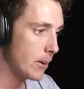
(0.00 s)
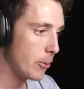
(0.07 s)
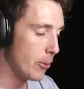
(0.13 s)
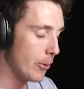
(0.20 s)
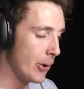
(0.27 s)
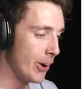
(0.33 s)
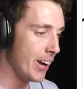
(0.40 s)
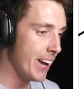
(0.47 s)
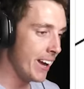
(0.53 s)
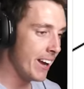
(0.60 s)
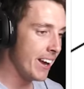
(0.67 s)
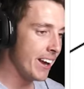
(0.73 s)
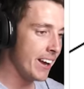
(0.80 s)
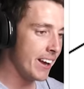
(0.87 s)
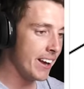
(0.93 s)
no.
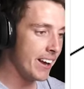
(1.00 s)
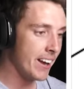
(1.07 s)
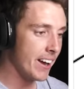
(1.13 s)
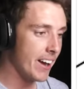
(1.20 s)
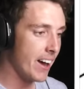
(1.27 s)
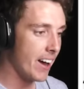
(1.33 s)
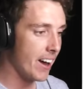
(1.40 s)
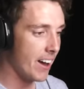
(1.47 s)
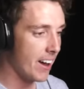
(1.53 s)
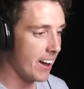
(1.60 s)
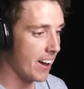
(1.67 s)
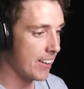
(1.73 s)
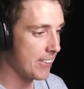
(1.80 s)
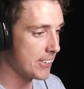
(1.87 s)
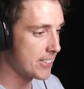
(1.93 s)
We
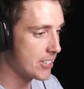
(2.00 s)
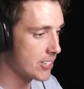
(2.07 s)
are the